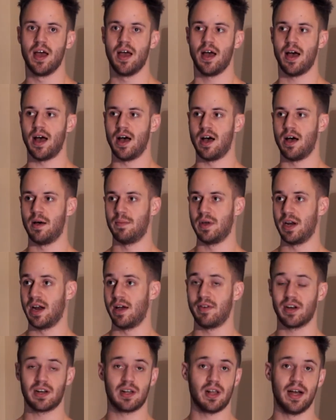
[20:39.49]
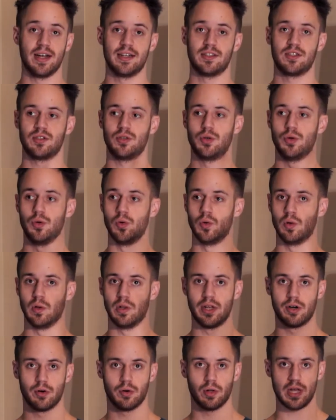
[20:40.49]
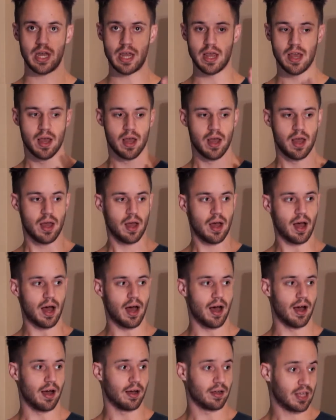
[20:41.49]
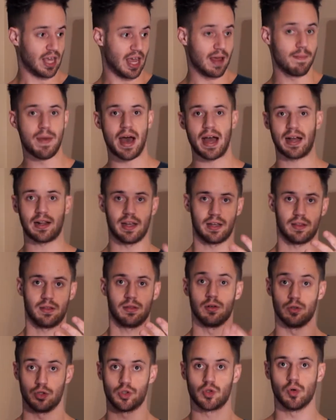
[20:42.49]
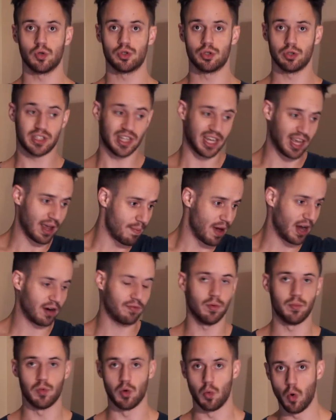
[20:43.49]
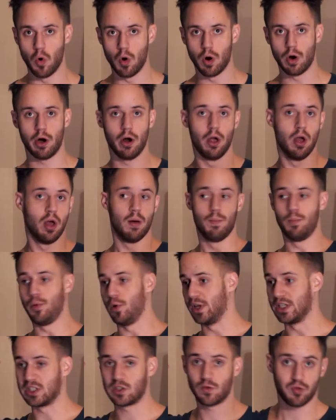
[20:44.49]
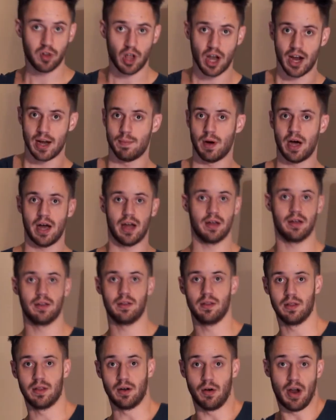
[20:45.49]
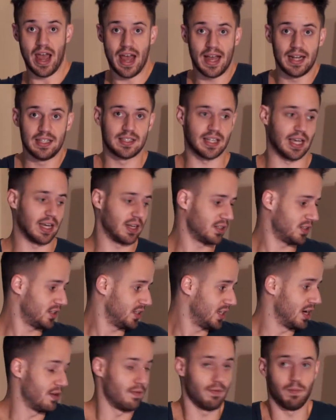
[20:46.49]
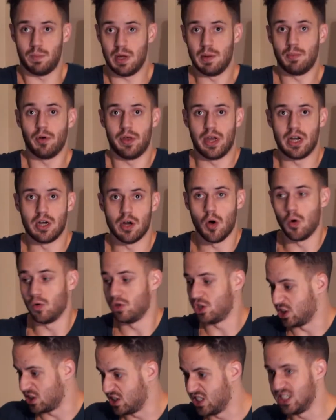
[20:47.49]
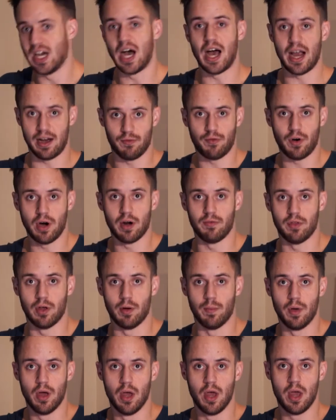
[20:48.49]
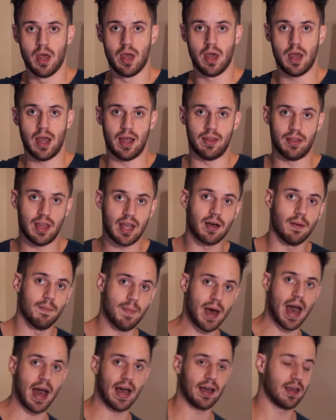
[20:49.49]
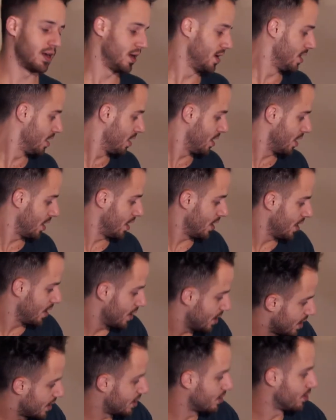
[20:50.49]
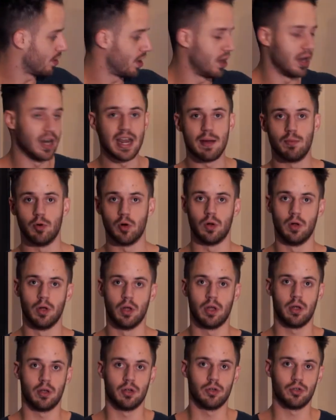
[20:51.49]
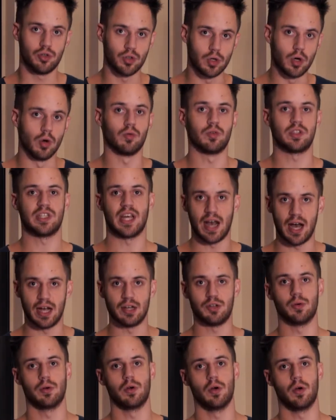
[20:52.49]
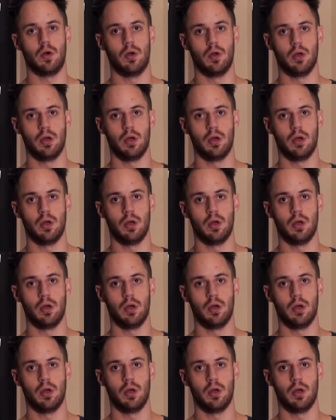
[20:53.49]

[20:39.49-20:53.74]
And I've had clients who literally came back like they're soldiers. They came back from the war, bullets flying by their heads, like seeing people they know just die in front of them. And they come back and they're unable to go say hi to a girl.